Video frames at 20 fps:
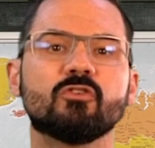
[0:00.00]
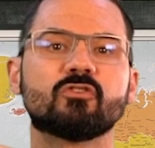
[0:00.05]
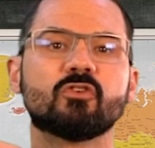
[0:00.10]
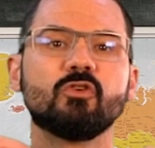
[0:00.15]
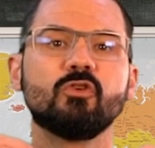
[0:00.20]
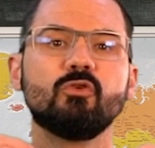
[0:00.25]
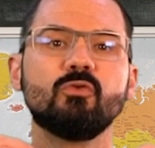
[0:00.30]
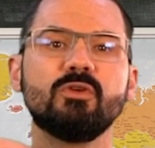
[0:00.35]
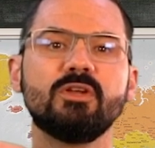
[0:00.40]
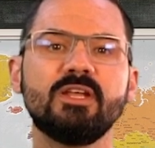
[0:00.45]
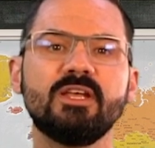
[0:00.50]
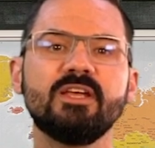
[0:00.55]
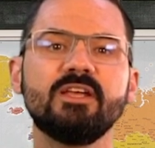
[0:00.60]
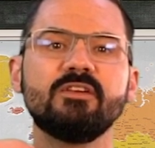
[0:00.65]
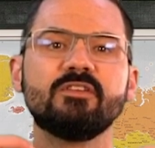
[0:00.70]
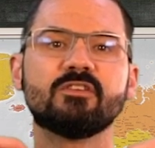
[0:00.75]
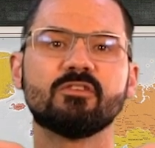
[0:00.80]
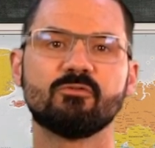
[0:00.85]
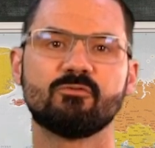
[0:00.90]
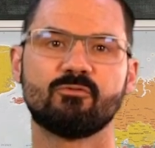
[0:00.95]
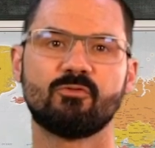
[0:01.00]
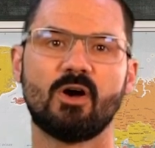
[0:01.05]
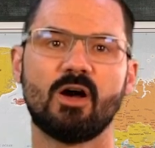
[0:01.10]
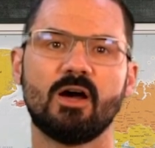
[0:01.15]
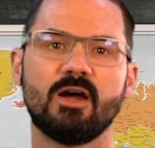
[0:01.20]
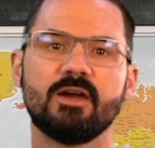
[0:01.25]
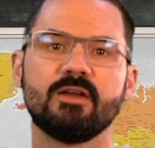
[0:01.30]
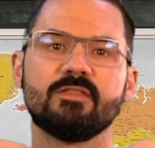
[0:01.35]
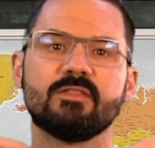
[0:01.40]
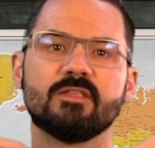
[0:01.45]
So you need to
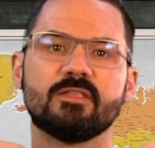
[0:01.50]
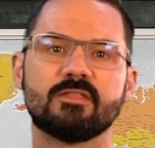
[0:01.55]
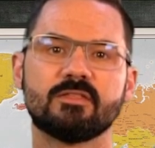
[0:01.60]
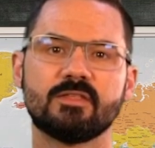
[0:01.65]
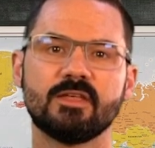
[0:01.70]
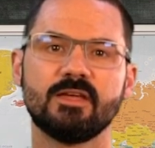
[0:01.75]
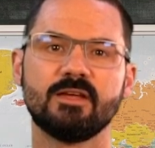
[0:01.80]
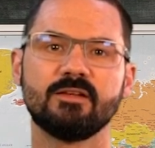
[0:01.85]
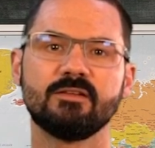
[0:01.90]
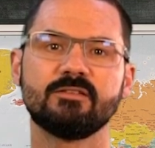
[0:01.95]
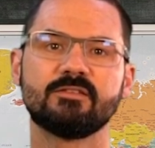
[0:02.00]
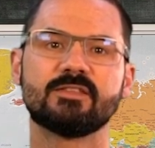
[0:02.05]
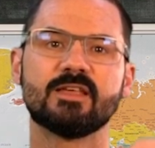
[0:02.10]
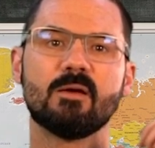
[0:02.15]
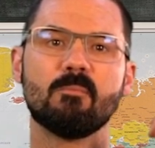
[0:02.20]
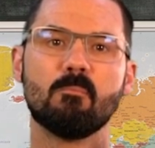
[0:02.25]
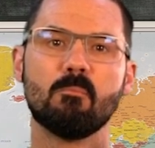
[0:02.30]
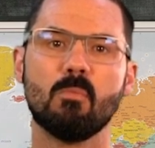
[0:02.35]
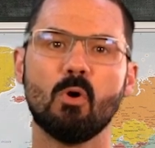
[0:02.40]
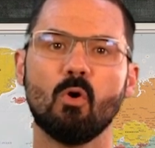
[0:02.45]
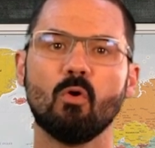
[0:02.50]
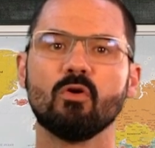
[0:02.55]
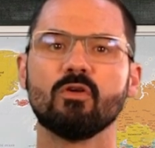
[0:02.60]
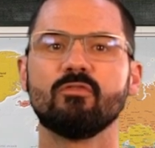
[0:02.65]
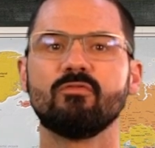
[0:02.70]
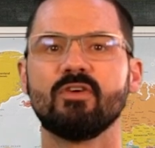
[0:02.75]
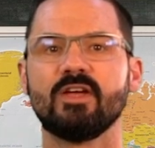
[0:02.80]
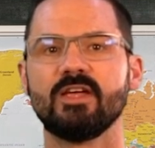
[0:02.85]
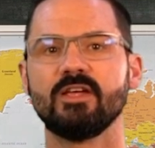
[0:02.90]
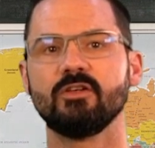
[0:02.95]
find the things that
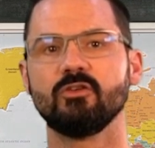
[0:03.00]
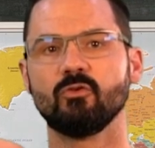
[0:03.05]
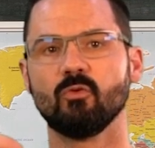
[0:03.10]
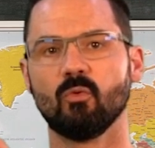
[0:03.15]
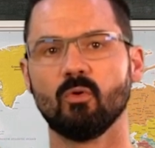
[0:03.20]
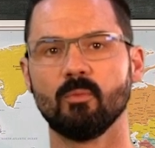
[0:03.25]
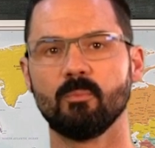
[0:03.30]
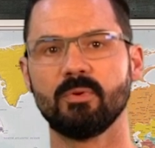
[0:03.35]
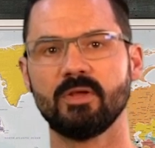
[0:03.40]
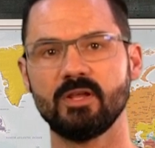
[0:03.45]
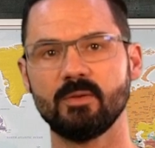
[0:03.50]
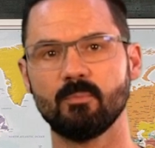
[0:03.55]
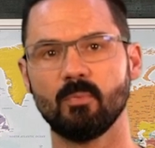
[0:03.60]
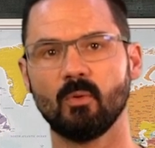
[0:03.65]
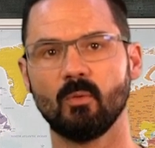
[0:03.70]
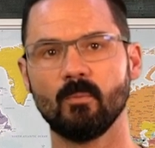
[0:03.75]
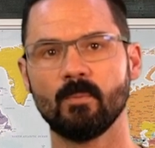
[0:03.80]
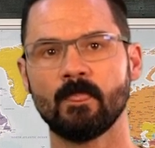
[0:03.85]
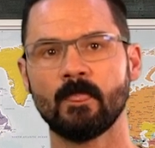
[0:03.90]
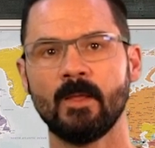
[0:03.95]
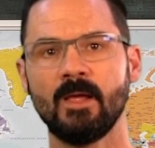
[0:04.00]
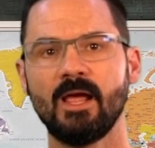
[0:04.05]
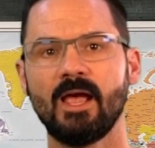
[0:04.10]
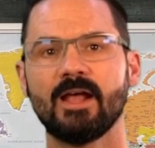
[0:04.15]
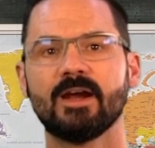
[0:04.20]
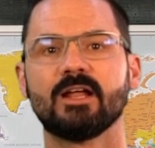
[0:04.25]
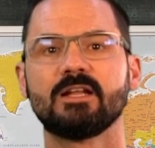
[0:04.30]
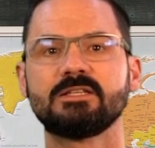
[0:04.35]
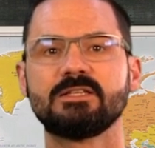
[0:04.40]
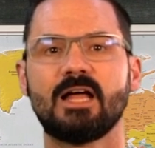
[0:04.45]
motivate your people.
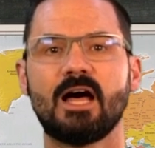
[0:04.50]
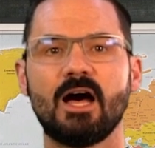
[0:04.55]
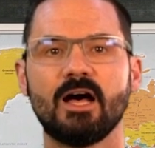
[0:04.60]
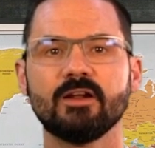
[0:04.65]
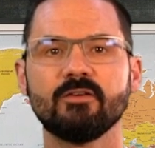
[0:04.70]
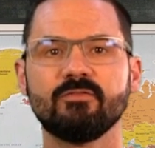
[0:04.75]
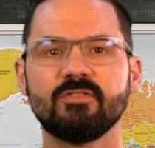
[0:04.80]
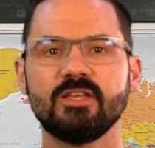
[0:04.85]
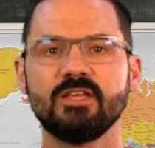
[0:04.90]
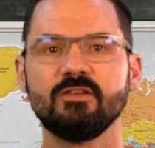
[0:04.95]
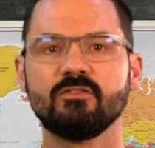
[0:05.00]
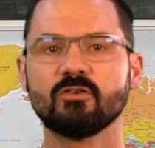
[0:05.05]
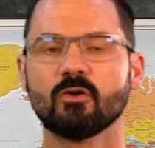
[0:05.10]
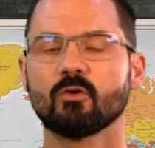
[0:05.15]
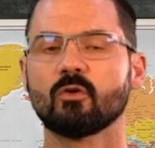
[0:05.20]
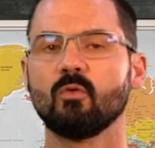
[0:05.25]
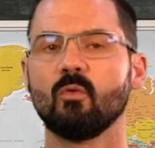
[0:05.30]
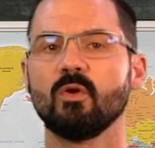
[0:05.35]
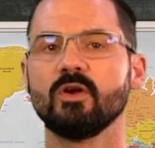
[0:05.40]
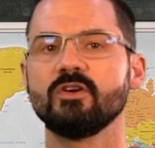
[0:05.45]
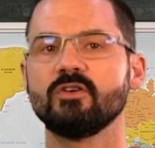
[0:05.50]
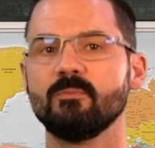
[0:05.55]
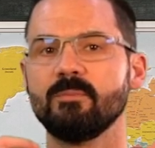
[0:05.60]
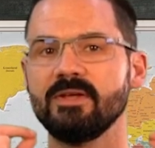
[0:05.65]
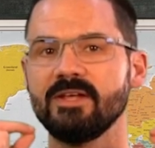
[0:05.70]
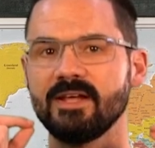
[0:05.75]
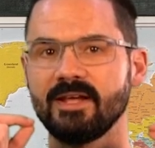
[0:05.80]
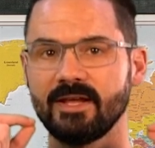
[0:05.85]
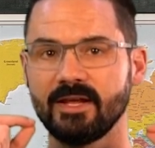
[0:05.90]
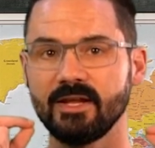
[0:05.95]
And a lot of these are going to
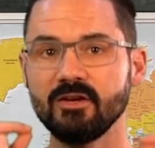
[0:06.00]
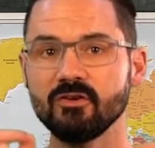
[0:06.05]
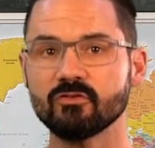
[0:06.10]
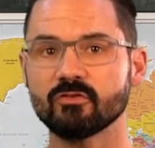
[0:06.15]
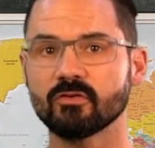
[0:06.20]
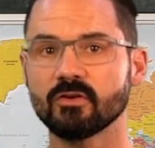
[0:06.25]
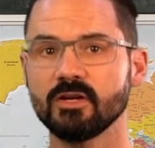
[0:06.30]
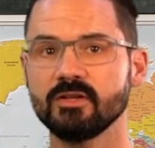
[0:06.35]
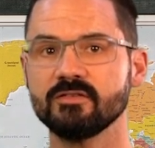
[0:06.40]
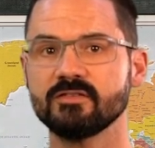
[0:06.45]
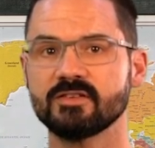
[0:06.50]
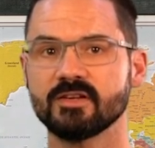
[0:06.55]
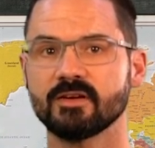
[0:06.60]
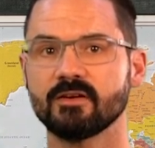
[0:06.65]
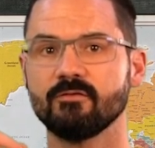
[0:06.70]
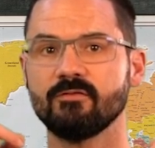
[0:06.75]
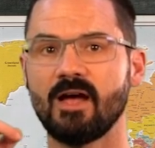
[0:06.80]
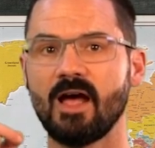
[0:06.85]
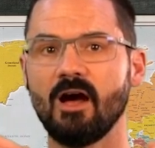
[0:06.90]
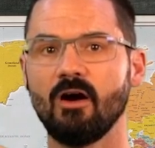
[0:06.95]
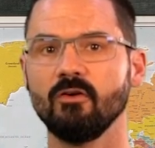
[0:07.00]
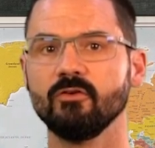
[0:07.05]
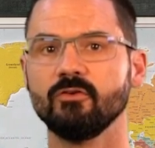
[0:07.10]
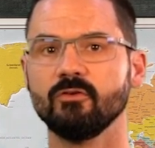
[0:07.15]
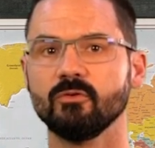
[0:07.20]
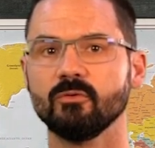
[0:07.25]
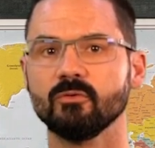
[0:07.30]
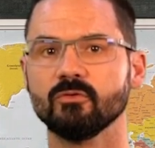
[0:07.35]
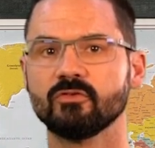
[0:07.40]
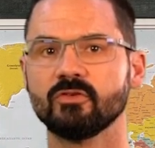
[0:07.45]
be intrinsic
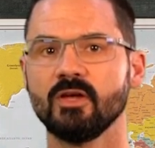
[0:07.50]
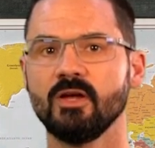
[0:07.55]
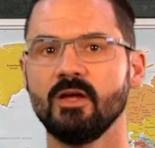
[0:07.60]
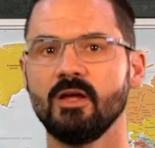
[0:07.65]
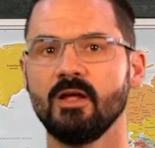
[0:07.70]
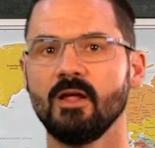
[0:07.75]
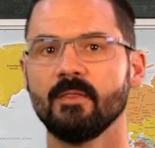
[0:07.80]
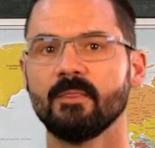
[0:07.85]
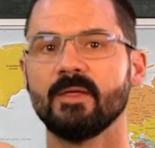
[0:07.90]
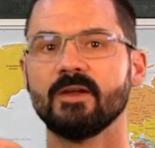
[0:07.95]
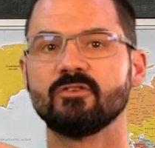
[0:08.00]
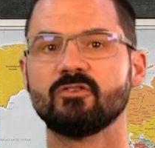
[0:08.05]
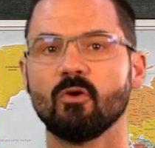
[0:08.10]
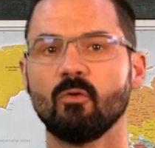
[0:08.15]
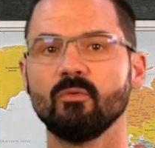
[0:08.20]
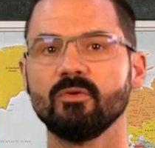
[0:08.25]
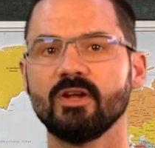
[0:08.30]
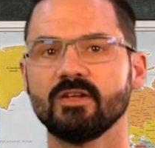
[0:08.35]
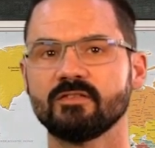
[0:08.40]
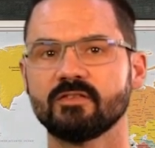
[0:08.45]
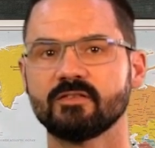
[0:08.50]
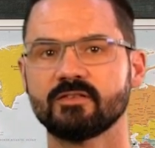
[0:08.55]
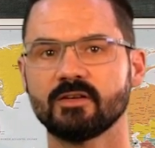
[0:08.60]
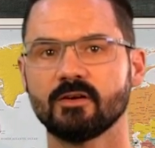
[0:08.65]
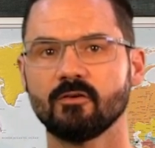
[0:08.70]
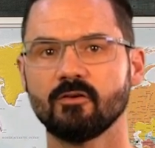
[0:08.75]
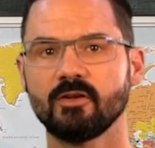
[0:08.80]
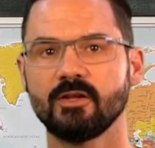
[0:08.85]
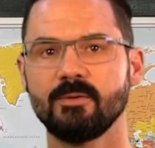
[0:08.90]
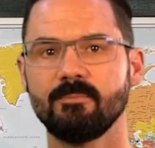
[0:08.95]
values that don't
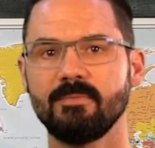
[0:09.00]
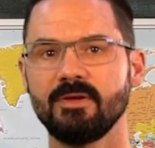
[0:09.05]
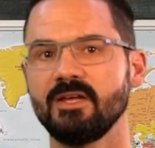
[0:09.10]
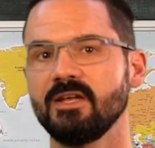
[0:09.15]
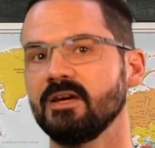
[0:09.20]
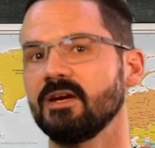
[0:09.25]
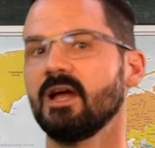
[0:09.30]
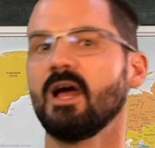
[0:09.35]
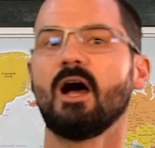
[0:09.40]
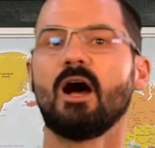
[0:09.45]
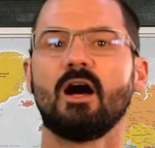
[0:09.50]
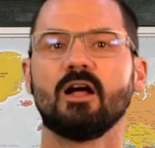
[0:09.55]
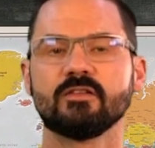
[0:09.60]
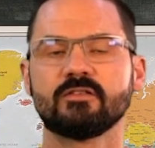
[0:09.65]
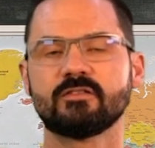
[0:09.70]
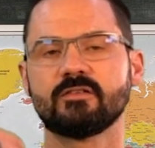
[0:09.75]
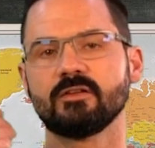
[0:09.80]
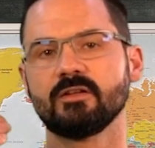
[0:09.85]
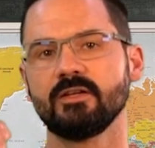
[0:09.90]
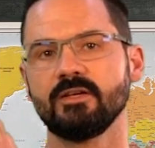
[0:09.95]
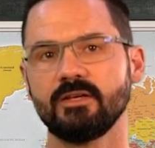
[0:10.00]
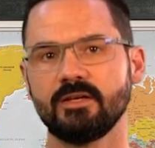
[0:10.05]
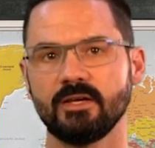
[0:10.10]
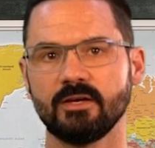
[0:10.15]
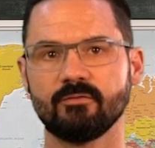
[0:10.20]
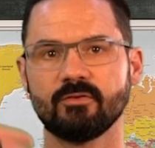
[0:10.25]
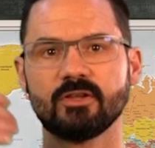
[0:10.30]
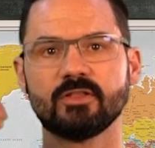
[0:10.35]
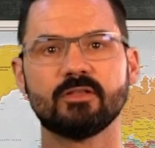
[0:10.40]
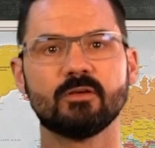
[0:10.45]
necessarily mean constantly
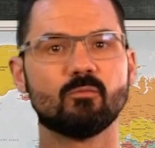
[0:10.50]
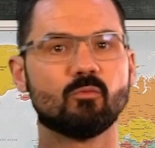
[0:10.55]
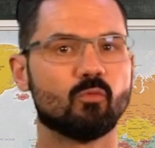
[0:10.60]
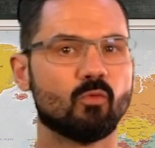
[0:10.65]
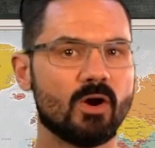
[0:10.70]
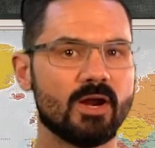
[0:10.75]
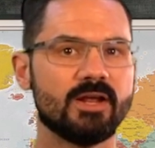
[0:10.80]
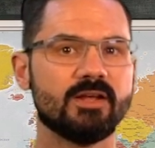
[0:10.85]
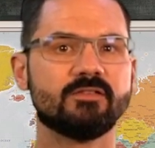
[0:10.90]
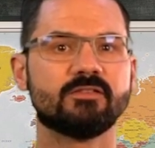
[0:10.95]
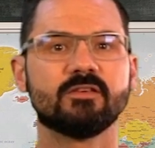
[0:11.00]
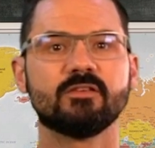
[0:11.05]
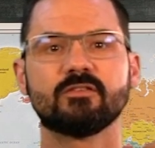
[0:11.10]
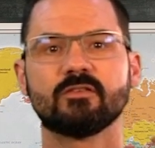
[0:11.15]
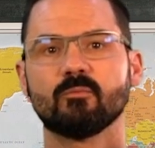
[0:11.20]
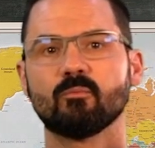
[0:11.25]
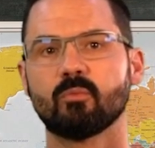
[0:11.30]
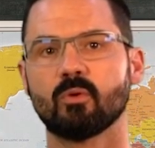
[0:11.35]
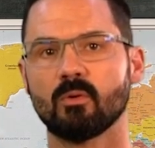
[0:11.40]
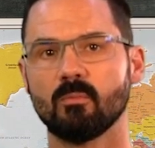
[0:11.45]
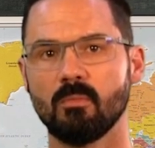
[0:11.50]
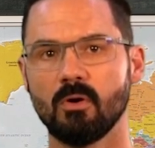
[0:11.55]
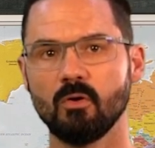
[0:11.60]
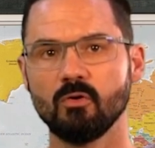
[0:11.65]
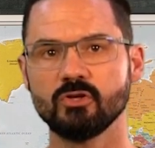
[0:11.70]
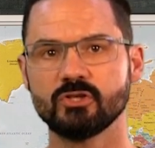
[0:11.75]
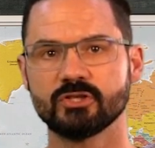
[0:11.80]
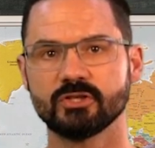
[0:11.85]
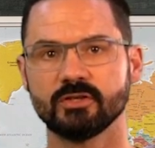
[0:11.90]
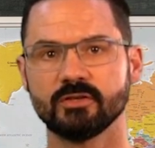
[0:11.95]
giving them raises and
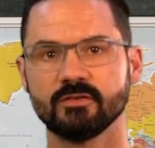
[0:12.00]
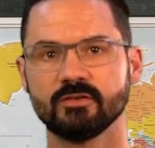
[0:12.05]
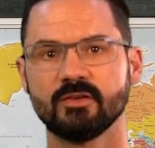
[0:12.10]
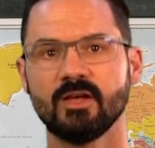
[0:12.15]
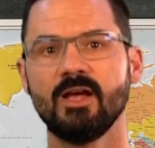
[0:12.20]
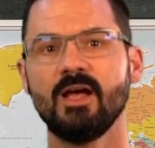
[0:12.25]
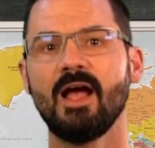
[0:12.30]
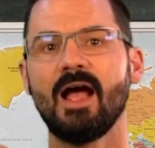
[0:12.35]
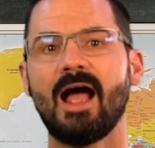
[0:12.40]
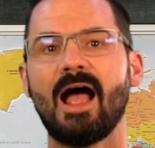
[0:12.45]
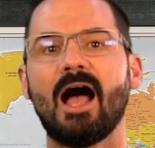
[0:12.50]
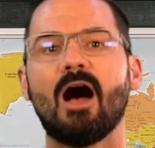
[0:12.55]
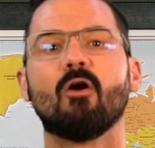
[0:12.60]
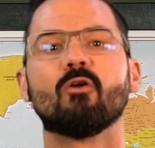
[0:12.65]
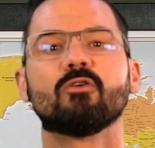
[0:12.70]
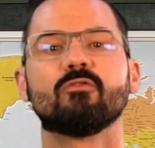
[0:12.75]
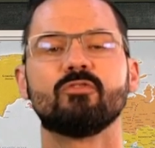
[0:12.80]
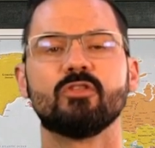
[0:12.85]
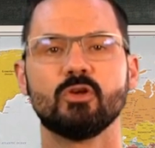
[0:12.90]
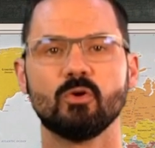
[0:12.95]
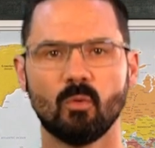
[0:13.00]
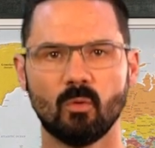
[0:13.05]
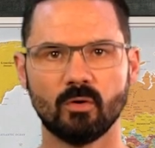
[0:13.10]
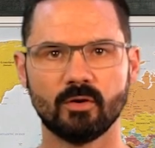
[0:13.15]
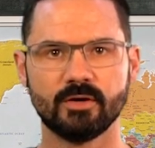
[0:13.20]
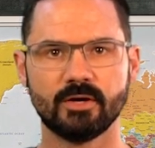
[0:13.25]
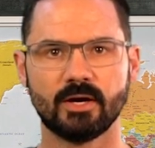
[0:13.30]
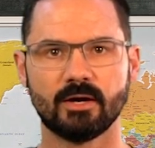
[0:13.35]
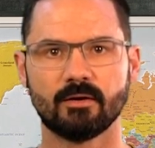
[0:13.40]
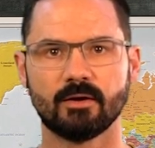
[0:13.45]
promotions out of the
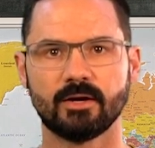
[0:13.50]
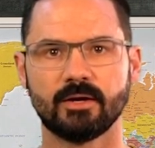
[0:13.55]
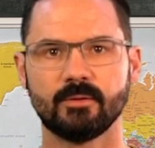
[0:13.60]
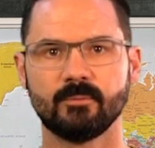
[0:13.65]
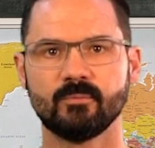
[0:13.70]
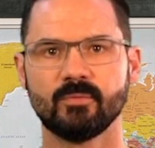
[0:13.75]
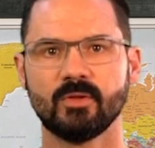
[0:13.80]
ordinary.